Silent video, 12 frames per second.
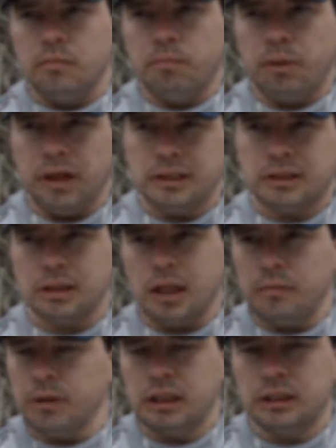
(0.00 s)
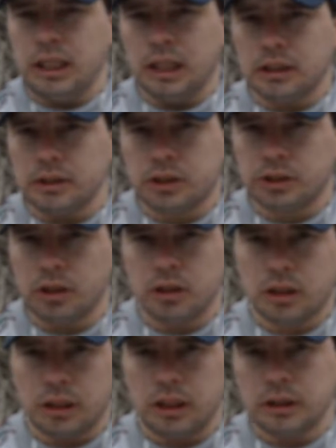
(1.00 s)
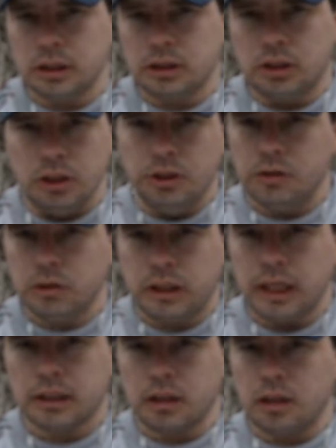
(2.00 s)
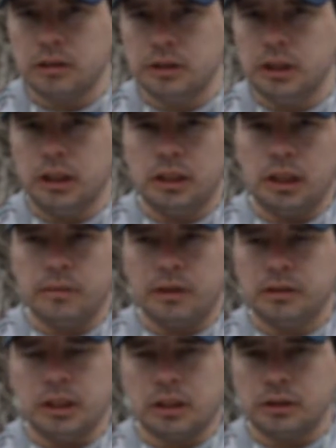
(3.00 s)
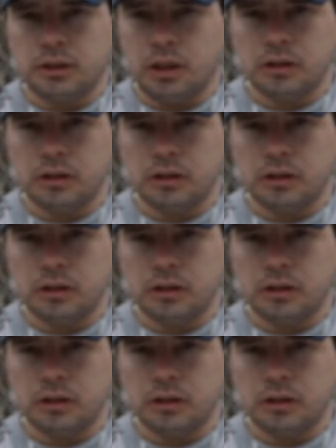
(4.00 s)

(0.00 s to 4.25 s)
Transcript: but I'm not exactly sure, because that's a new technology, and I'm not exactly sure.